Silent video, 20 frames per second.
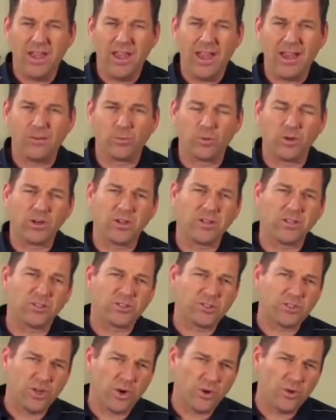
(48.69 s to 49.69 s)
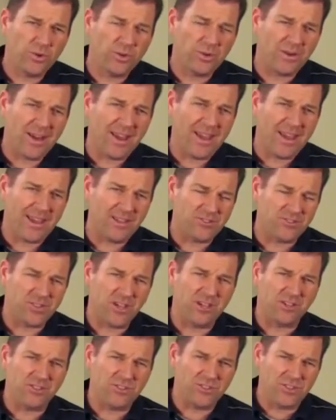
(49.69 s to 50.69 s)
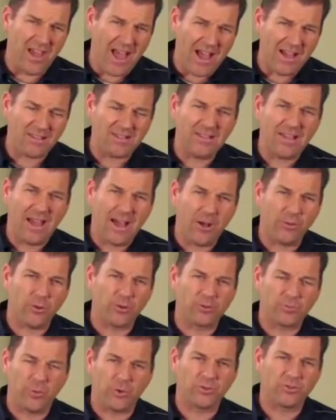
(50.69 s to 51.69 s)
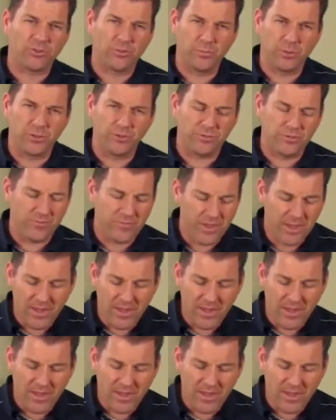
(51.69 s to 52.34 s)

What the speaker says: and we're going to show your hands exactly how they're supposed to move.